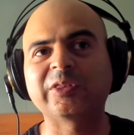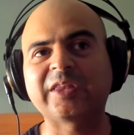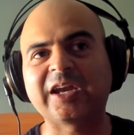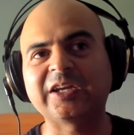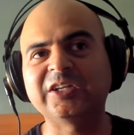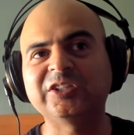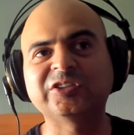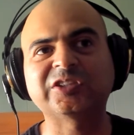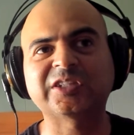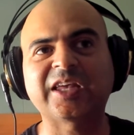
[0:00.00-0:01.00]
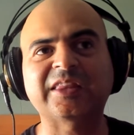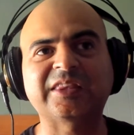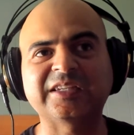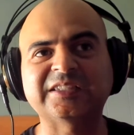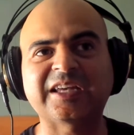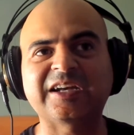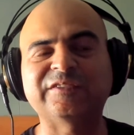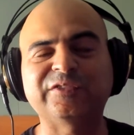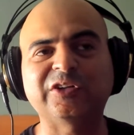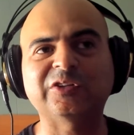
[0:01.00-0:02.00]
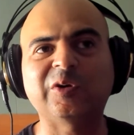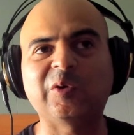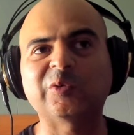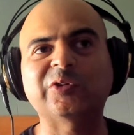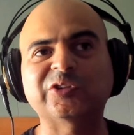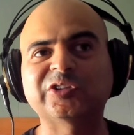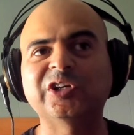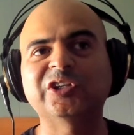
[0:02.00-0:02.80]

that he sh- that these NFL owners